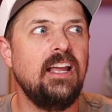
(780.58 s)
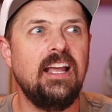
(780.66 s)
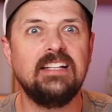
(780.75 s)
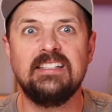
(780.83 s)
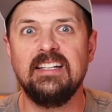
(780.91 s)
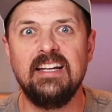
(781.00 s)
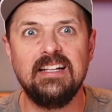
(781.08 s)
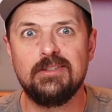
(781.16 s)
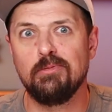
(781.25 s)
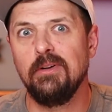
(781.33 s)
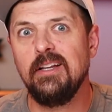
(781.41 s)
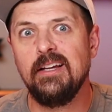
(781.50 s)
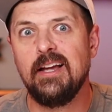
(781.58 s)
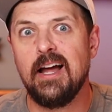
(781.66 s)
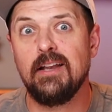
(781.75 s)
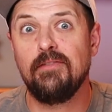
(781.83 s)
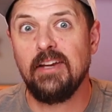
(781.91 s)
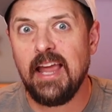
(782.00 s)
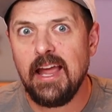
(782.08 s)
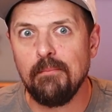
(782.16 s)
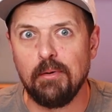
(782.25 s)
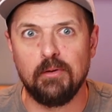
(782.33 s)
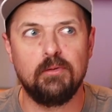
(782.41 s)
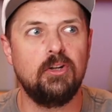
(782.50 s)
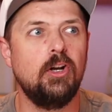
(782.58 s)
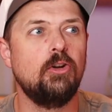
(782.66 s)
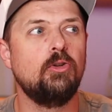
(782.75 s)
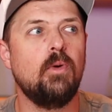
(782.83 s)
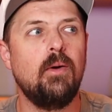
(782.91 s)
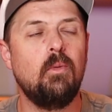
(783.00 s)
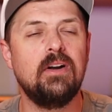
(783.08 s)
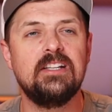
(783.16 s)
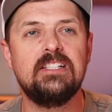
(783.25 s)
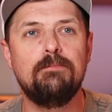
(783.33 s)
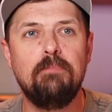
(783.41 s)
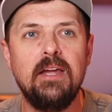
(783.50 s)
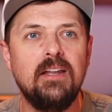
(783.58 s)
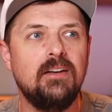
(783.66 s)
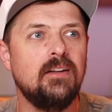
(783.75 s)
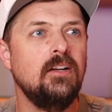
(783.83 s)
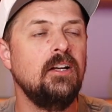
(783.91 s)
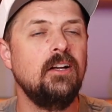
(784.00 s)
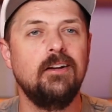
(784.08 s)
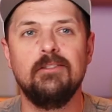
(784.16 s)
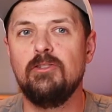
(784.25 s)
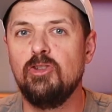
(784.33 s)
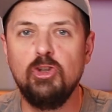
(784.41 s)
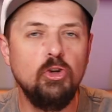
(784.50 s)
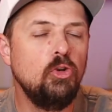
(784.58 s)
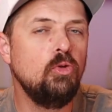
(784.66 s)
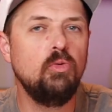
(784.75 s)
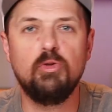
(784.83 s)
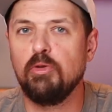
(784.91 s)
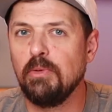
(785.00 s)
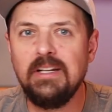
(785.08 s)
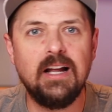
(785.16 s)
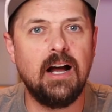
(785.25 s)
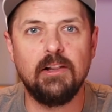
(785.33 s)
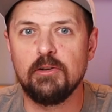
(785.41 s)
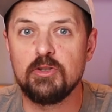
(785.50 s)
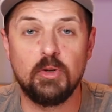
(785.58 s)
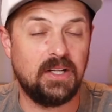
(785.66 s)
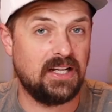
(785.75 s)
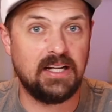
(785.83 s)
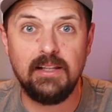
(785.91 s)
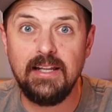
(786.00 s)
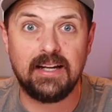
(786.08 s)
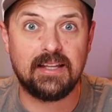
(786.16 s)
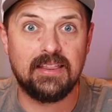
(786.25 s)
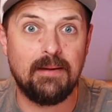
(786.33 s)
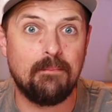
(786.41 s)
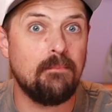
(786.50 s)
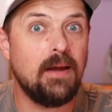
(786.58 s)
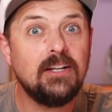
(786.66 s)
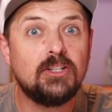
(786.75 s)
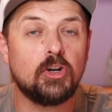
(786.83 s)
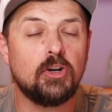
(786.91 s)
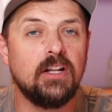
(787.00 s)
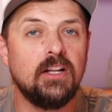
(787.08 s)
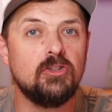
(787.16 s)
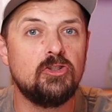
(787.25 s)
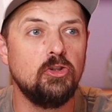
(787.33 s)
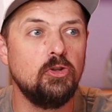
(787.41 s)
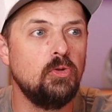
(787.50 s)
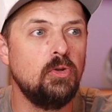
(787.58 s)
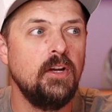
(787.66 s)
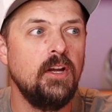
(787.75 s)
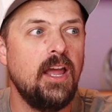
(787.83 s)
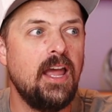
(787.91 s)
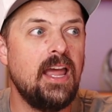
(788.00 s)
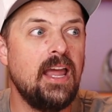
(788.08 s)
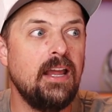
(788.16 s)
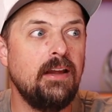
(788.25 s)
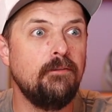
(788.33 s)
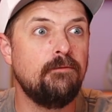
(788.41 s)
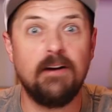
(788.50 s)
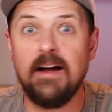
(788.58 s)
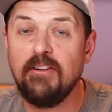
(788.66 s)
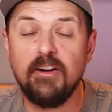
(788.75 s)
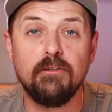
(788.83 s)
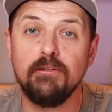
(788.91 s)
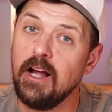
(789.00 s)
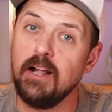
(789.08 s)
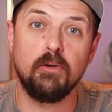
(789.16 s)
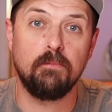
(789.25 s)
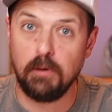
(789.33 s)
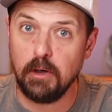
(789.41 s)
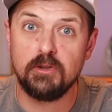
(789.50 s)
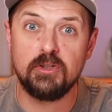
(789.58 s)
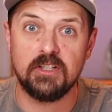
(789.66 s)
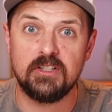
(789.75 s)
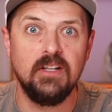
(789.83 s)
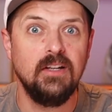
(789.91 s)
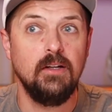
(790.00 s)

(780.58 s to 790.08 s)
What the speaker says: It's really kind of a gamble. Do I want to spend $2, $3 on a click that may turn into a $500 purchase?